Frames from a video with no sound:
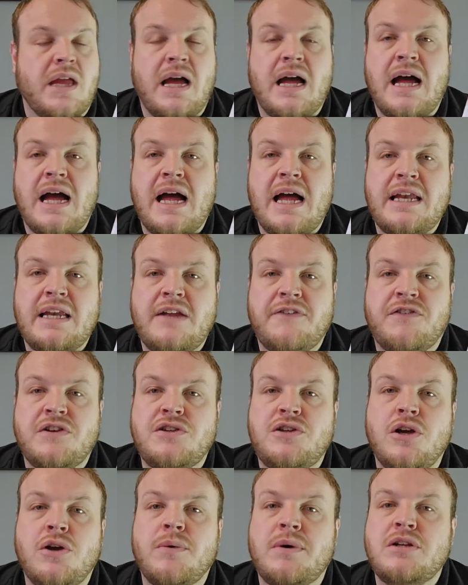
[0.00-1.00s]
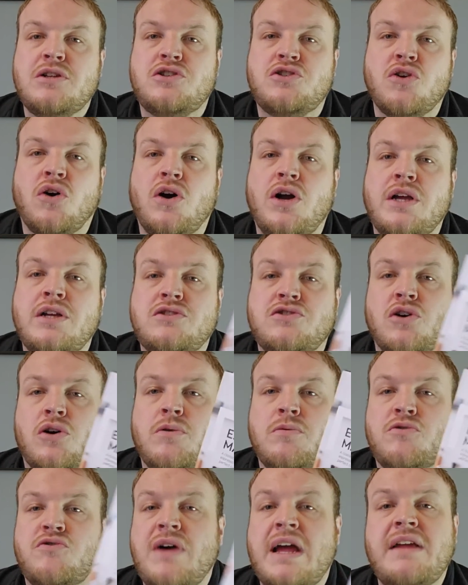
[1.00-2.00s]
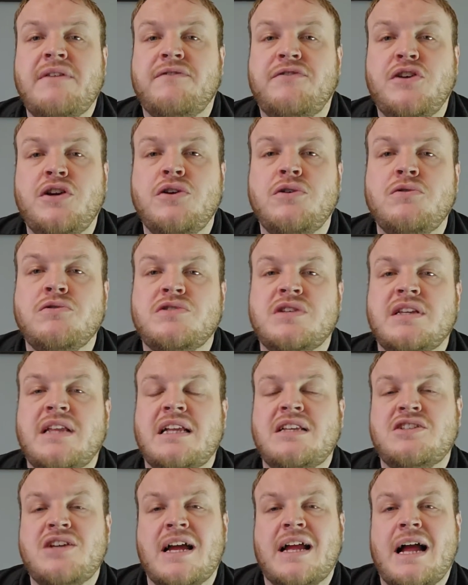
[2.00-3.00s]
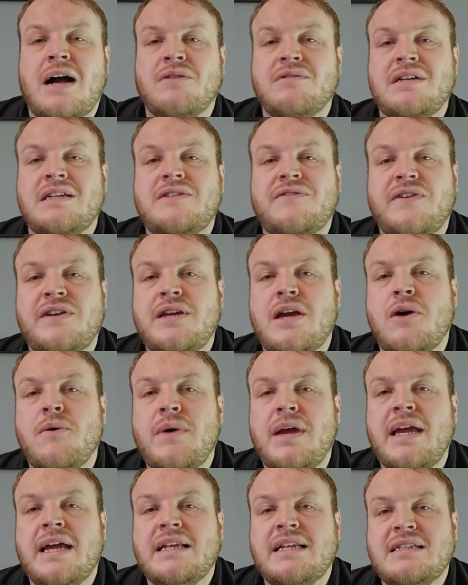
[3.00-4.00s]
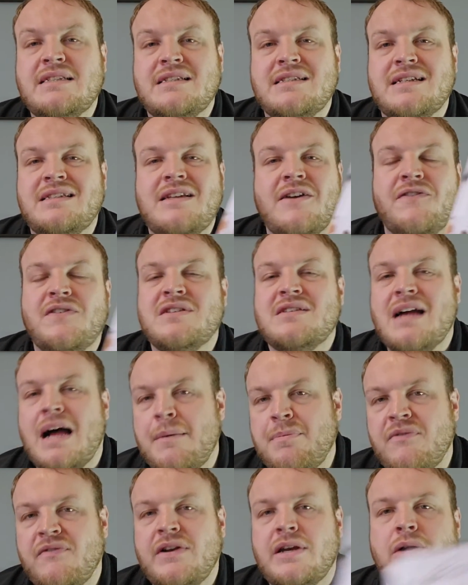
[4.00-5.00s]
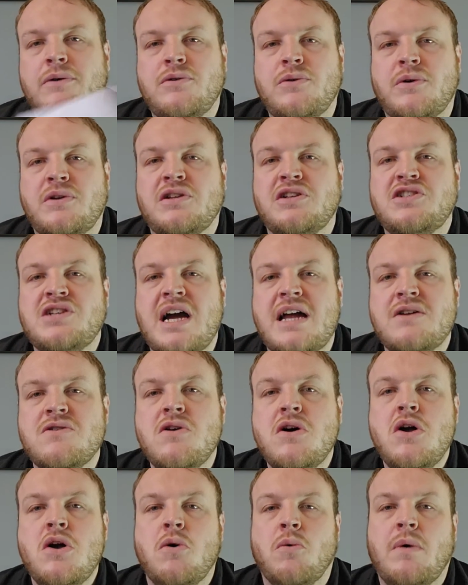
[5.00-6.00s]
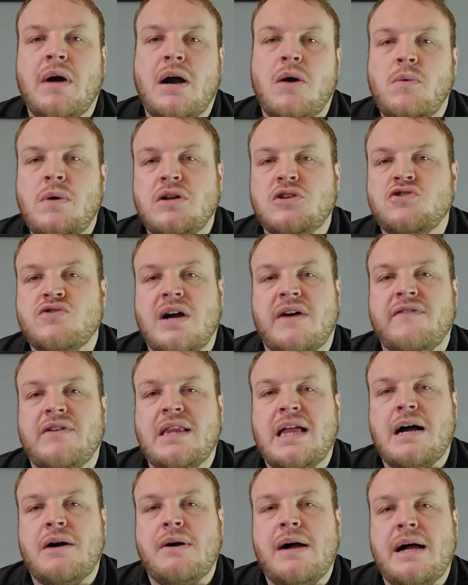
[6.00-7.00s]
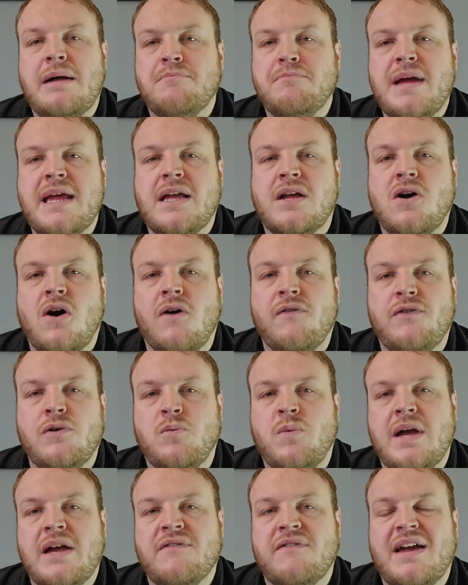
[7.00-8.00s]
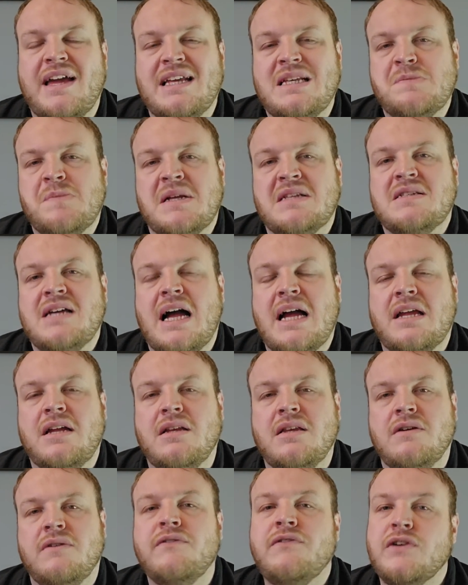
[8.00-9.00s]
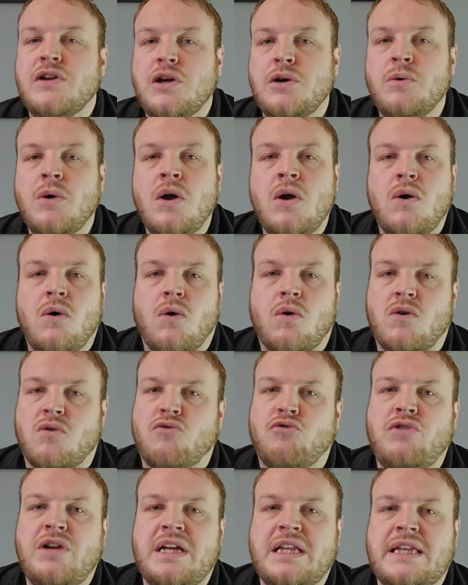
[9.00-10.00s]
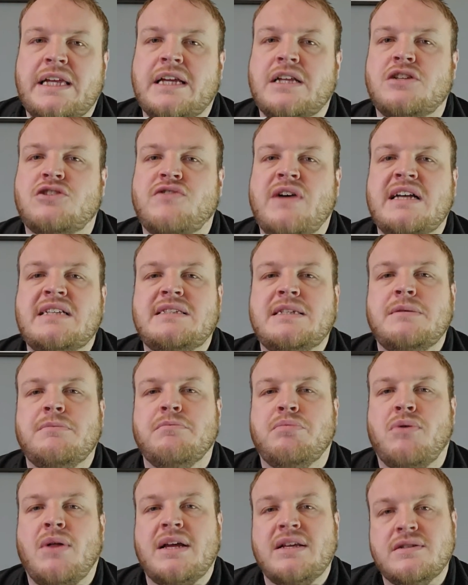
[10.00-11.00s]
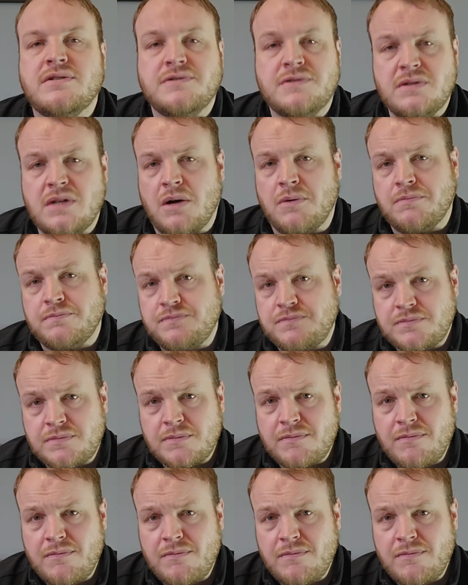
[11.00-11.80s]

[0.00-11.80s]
And if you do enjoy some great views, and then check out this video here. This is a different type of video here on the channel where I will travel out and make coffee with a spectacular view or a really interesting place. So